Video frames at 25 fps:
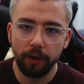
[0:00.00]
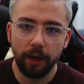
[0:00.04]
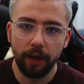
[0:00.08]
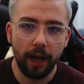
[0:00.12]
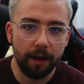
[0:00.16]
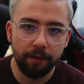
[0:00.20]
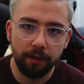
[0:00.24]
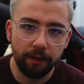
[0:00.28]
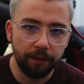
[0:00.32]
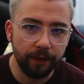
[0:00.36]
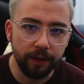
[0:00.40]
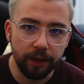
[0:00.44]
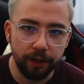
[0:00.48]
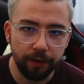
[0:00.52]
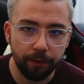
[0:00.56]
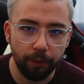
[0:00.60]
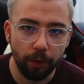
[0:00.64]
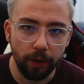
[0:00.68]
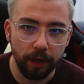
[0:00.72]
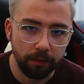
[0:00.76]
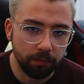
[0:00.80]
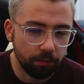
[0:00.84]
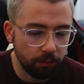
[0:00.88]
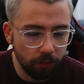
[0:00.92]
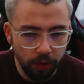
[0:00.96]
But everything's
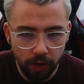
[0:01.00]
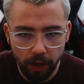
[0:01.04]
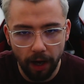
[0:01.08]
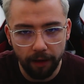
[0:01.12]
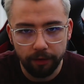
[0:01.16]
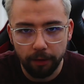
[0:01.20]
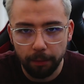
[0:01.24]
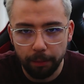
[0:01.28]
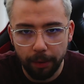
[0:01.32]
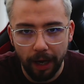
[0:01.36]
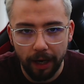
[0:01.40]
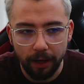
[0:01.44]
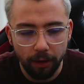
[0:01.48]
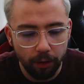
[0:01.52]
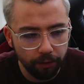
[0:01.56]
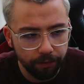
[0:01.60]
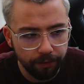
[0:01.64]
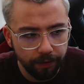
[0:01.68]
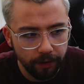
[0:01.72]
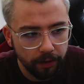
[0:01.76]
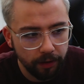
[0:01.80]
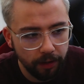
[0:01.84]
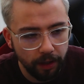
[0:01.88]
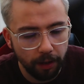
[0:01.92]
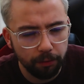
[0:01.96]
free. You don't have to buy
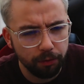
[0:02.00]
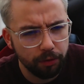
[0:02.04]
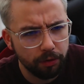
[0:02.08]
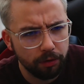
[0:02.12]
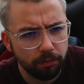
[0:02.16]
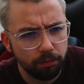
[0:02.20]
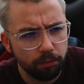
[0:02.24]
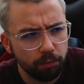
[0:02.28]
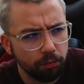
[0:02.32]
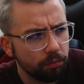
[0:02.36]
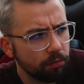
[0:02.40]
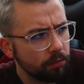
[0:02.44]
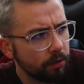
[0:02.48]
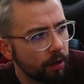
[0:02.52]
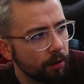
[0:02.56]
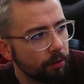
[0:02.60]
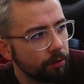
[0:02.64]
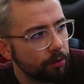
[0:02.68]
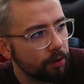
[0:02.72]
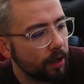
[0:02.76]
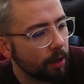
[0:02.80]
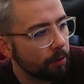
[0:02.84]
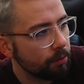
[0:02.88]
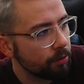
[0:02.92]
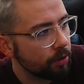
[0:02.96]
nothing. That
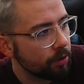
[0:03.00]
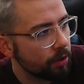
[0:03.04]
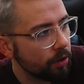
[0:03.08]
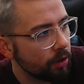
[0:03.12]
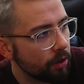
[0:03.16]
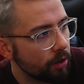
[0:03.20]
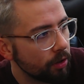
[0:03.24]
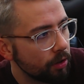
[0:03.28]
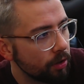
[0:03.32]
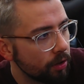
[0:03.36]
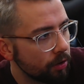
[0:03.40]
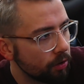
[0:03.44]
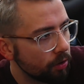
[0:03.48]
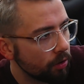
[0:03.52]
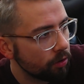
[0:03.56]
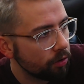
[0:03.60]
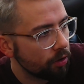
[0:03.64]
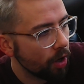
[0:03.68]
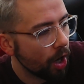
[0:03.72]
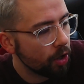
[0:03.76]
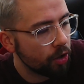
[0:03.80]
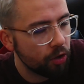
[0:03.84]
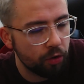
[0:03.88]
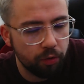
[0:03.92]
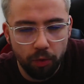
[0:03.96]
was an
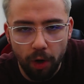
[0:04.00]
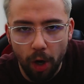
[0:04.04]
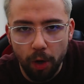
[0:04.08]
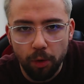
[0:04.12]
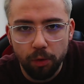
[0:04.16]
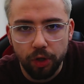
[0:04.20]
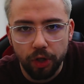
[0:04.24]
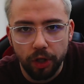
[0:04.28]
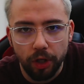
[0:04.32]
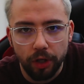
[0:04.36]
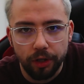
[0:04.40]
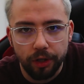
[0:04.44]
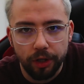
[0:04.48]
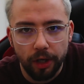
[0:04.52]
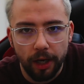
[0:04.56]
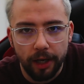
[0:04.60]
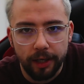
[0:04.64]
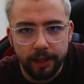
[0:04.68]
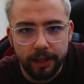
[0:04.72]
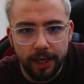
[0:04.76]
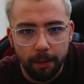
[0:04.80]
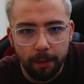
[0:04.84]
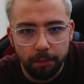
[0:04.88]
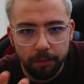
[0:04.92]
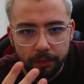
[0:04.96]
atrocious
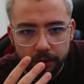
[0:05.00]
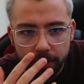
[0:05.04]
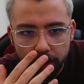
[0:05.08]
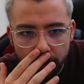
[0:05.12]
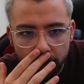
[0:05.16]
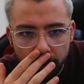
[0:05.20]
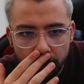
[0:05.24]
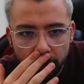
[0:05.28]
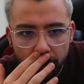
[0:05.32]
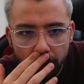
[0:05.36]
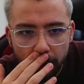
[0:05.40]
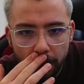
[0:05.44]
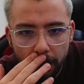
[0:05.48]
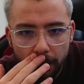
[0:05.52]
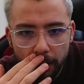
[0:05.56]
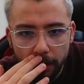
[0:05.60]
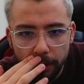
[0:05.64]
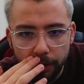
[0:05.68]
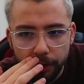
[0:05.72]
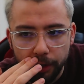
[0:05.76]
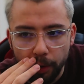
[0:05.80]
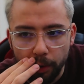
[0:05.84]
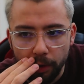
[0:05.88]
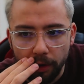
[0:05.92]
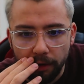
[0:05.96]
attempt
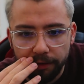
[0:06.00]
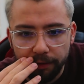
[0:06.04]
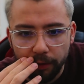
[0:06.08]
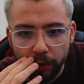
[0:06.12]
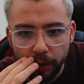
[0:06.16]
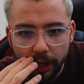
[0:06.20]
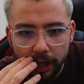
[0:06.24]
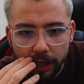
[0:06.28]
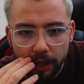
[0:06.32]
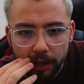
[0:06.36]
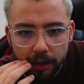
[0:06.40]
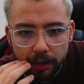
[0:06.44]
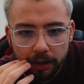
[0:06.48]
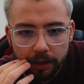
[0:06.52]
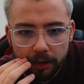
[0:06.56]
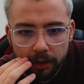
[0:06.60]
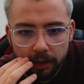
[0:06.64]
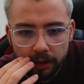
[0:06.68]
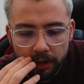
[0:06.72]
at doing a funny.